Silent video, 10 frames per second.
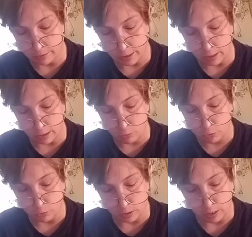getting used
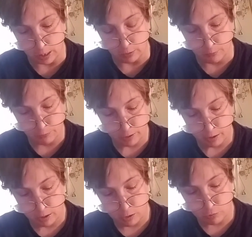to it now
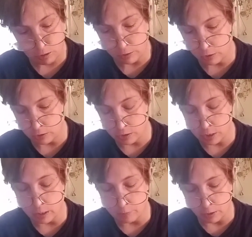tries not to
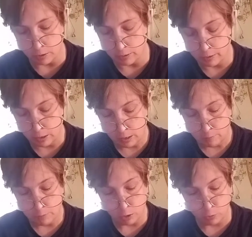think about it.
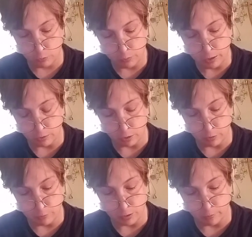Margot and Peter aren't a
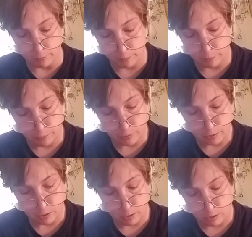bit
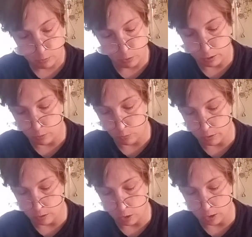what you
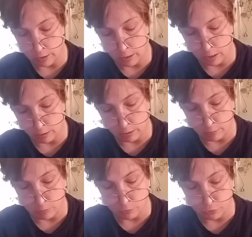would call young. They are
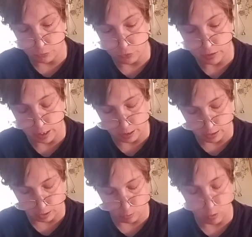both so staid
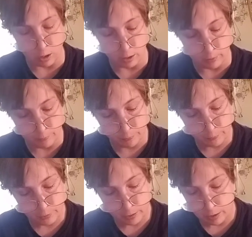and quiet.
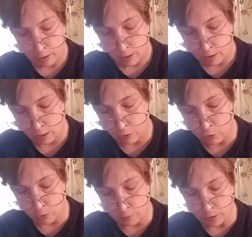I
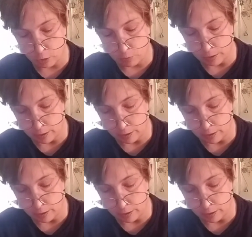show up terribly